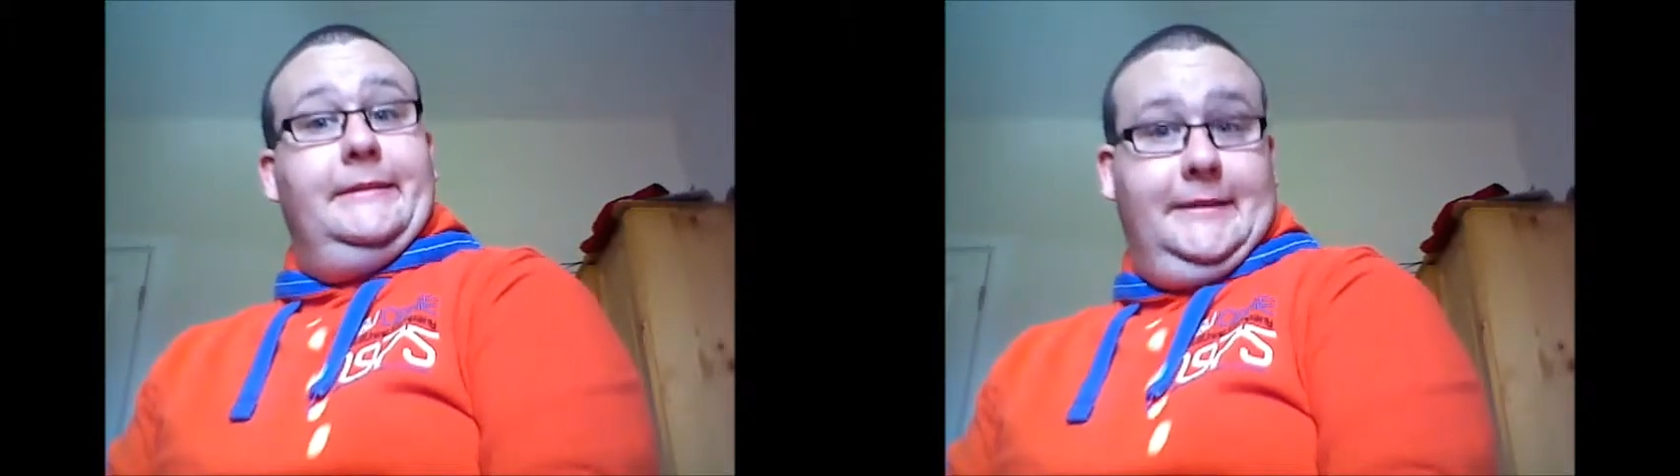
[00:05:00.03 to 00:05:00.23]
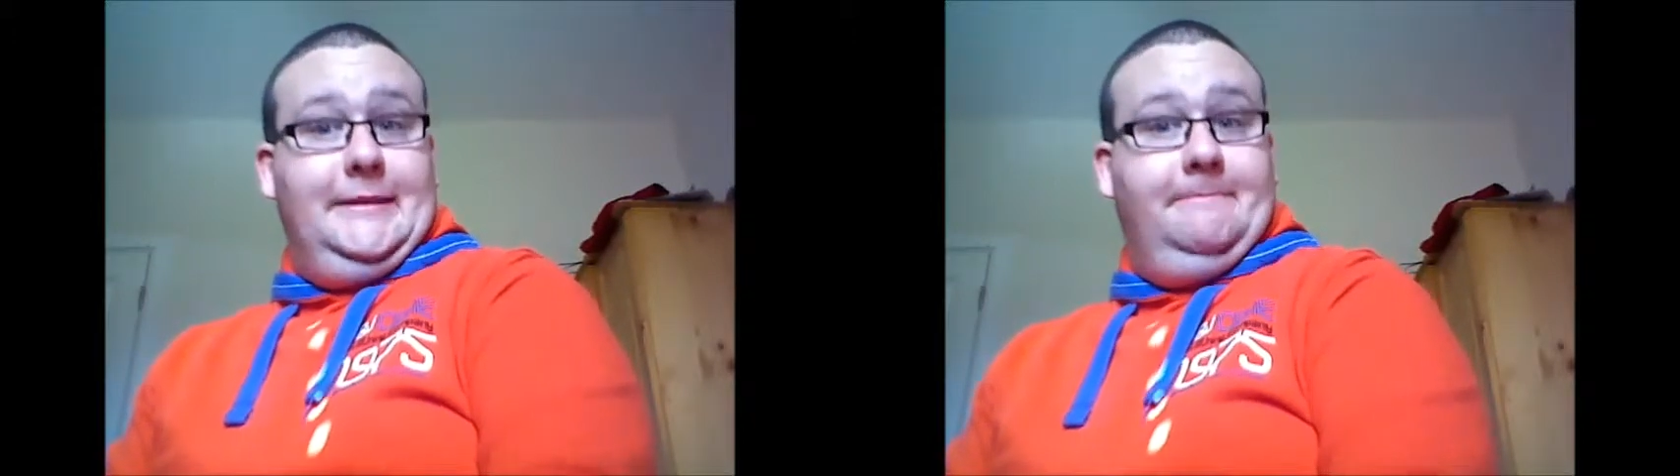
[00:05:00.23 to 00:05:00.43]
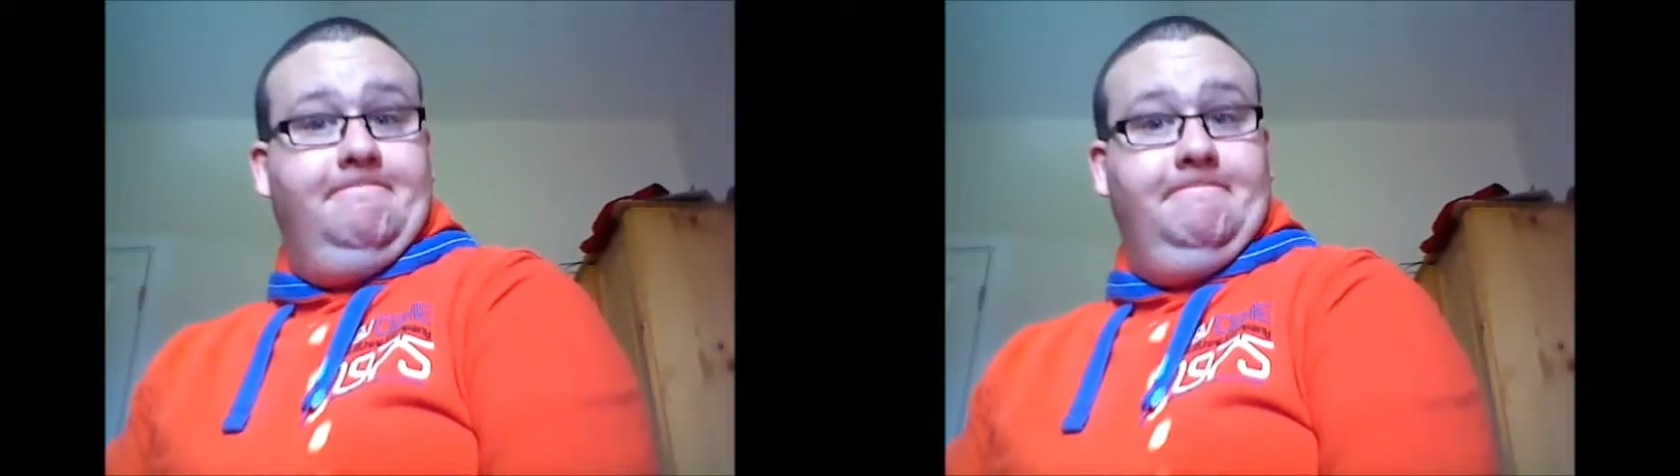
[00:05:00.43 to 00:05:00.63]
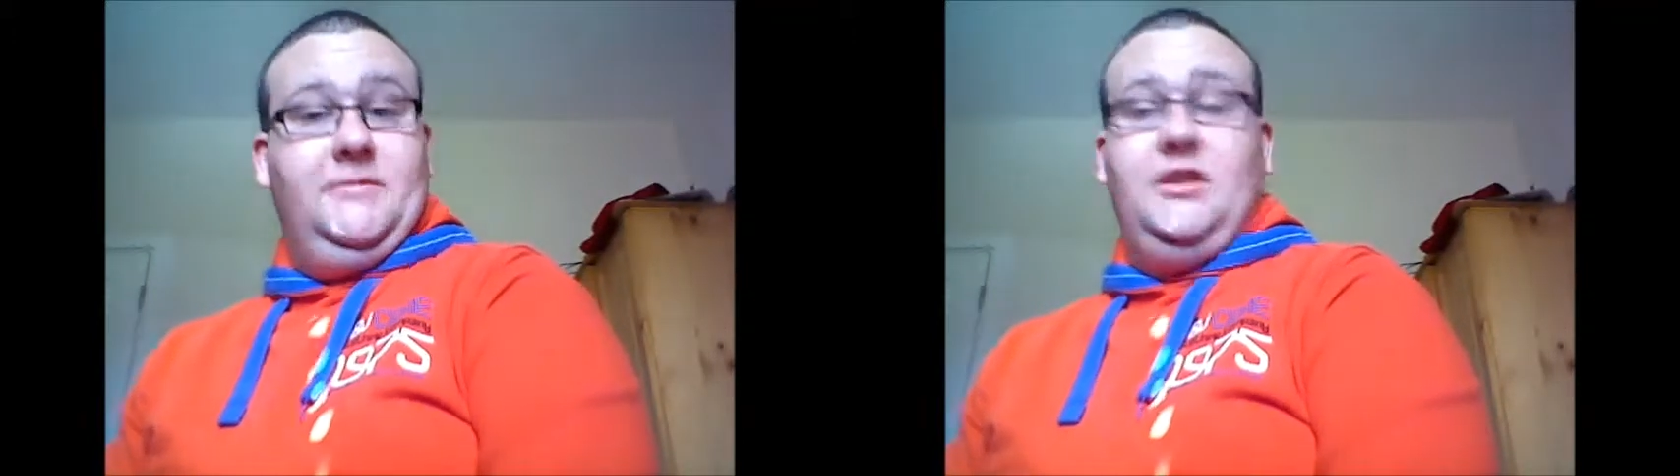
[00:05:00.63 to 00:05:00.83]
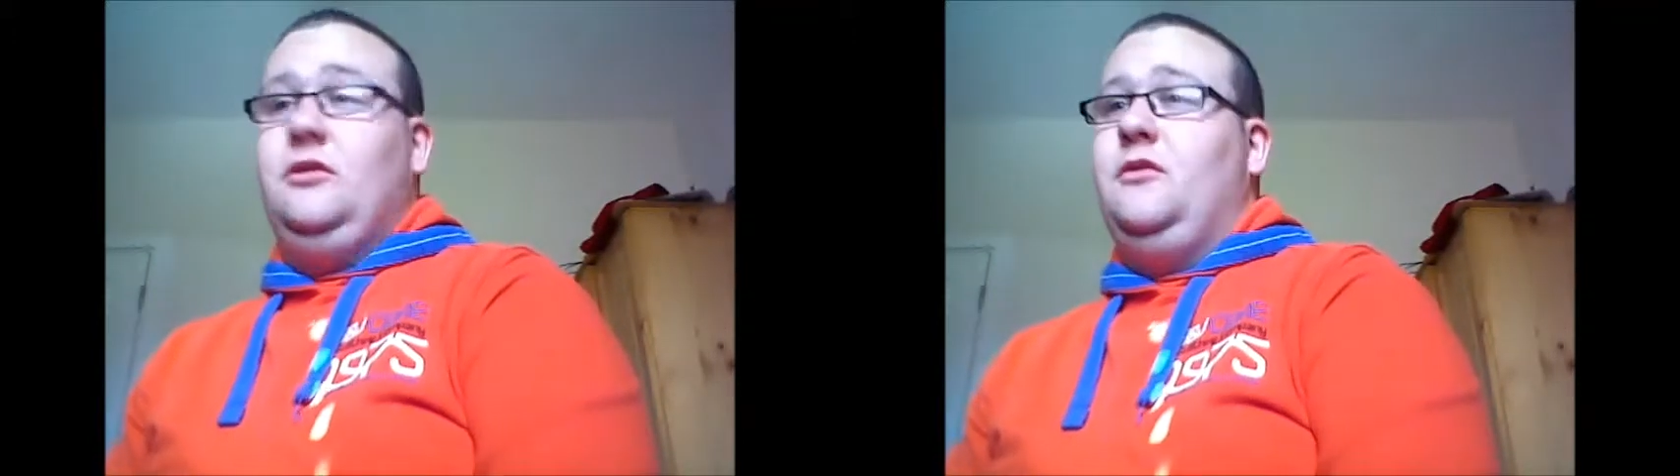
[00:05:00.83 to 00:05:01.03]
eh,
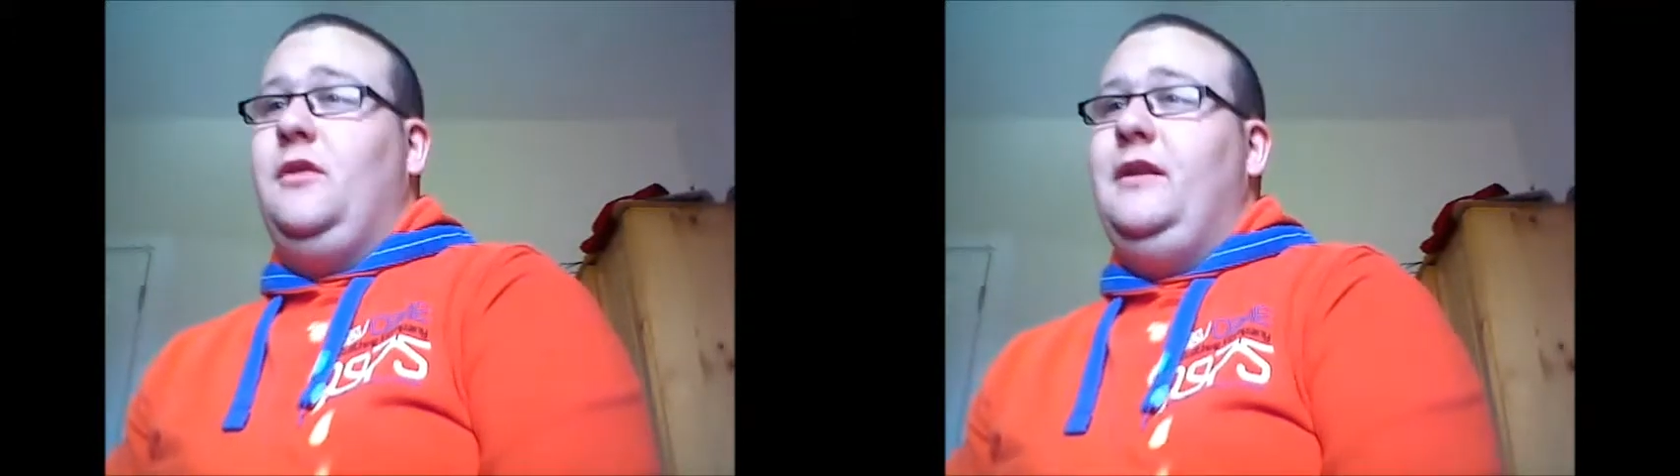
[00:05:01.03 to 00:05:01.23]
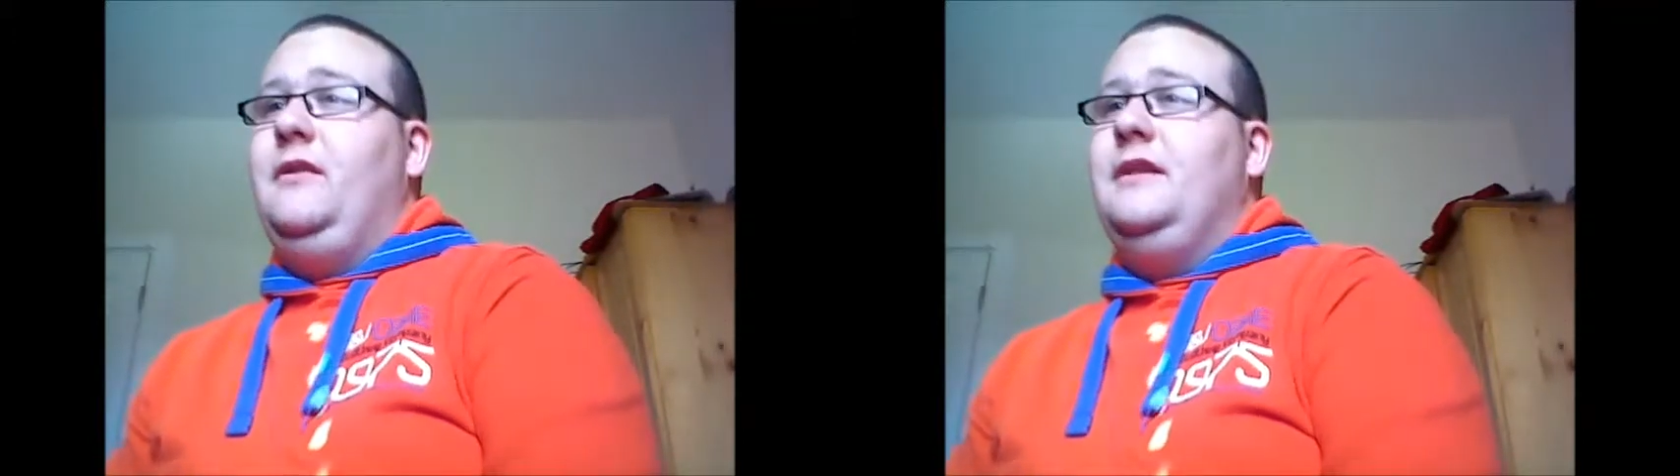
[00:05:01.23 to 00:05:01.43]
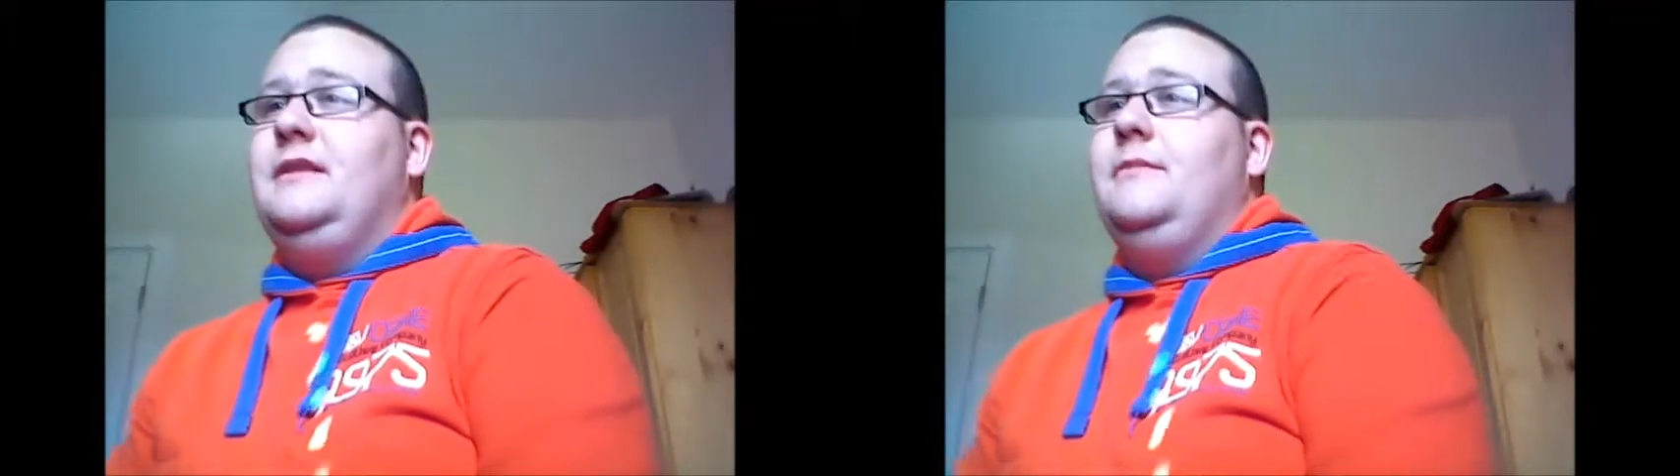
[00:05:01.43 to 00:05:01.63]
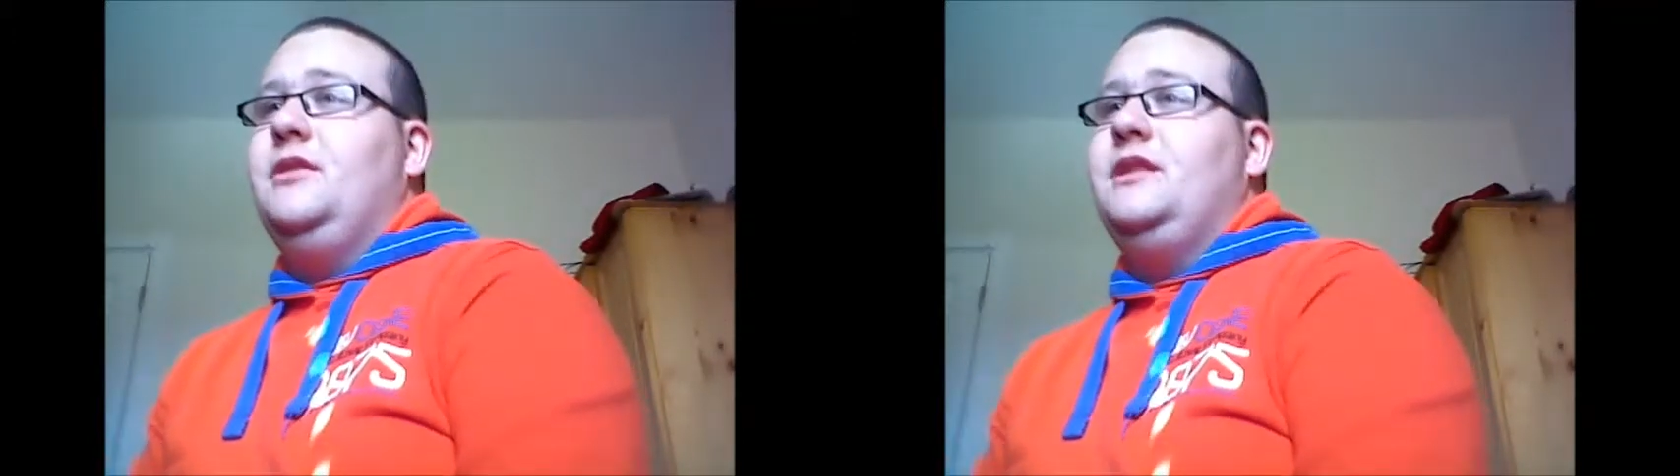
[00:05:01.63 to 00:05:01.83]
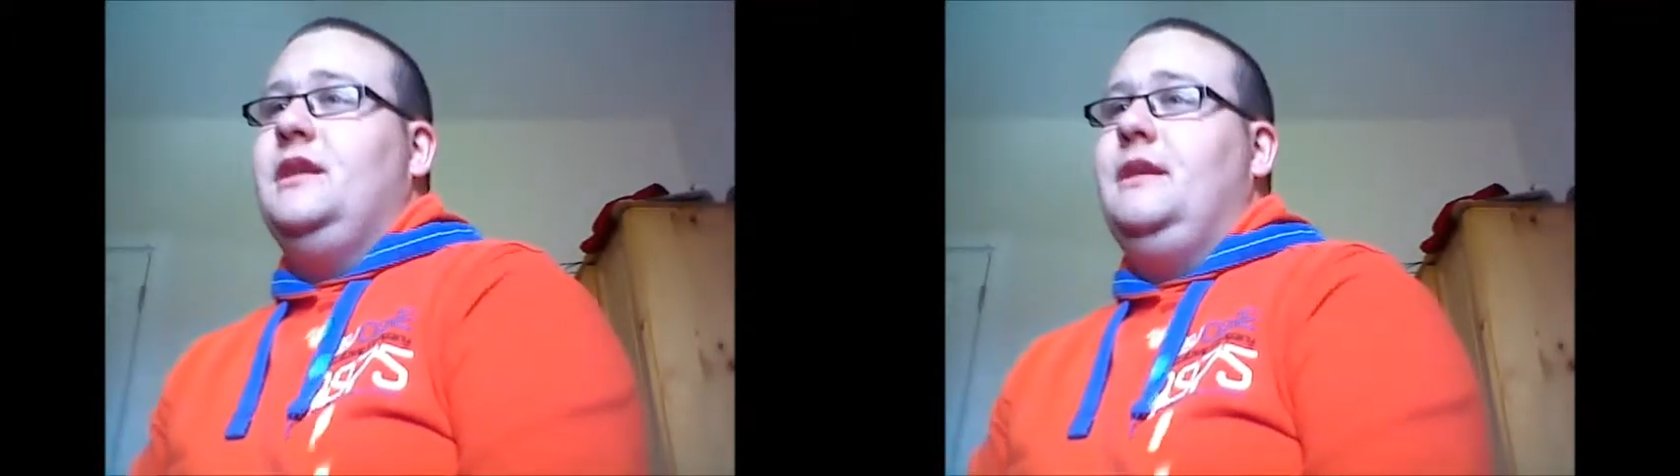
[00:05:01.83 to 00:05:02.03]
should look quite nice, I
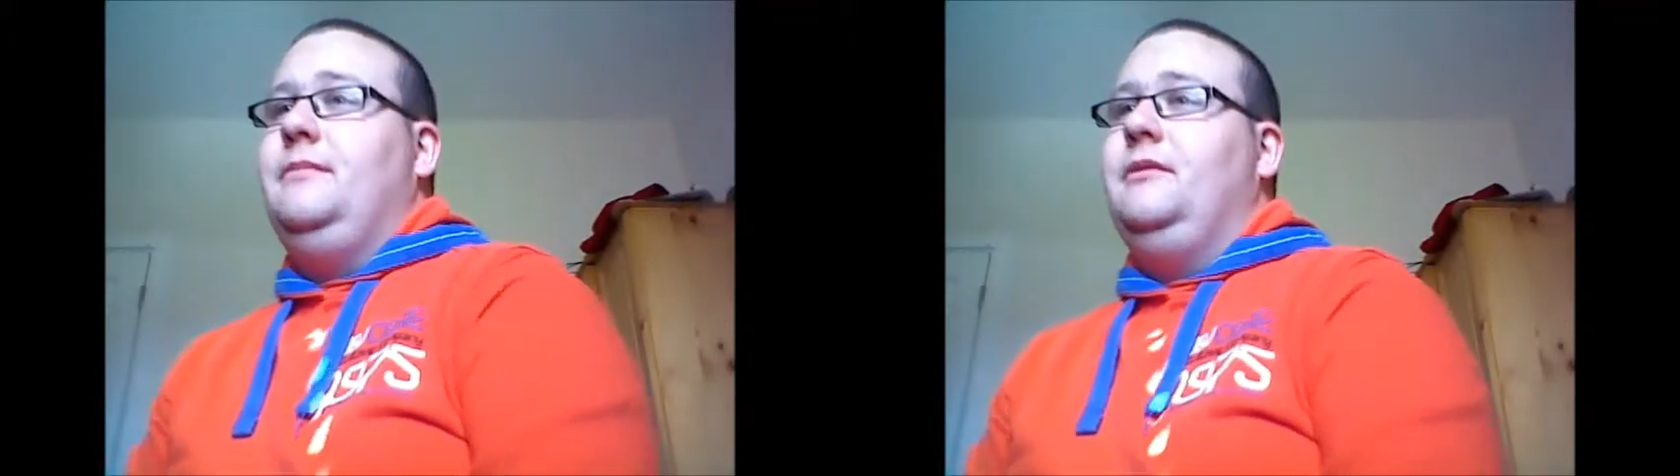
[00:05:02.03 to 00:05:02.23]
must say.